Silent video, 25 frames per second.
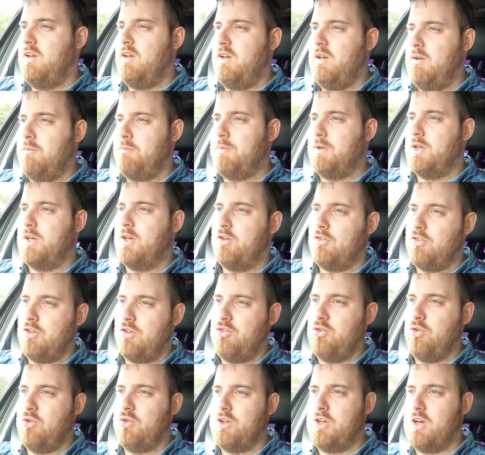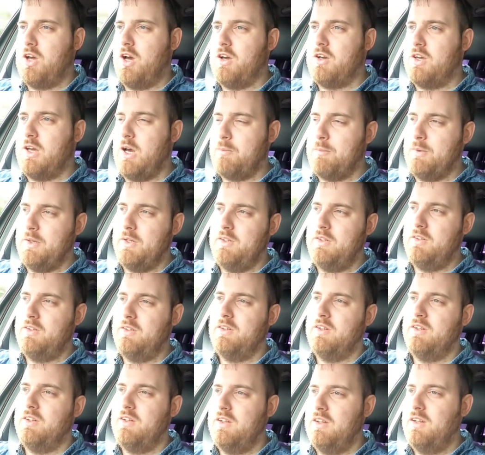because I saw the car coming,
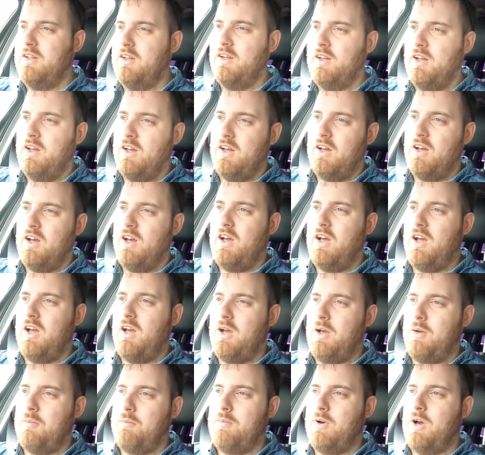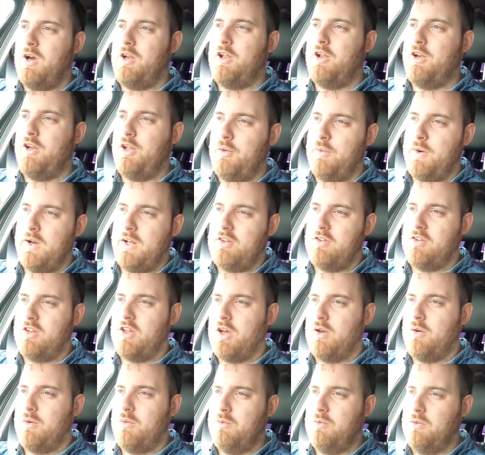and I knew I had to
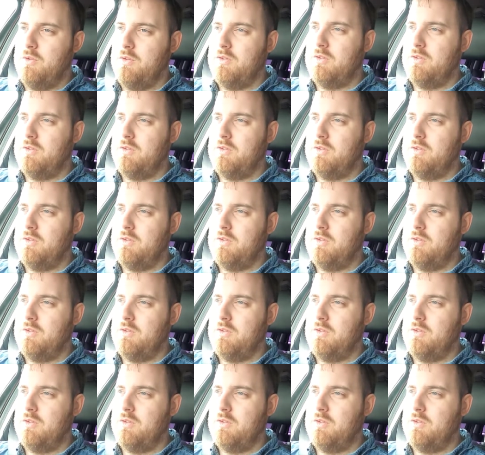go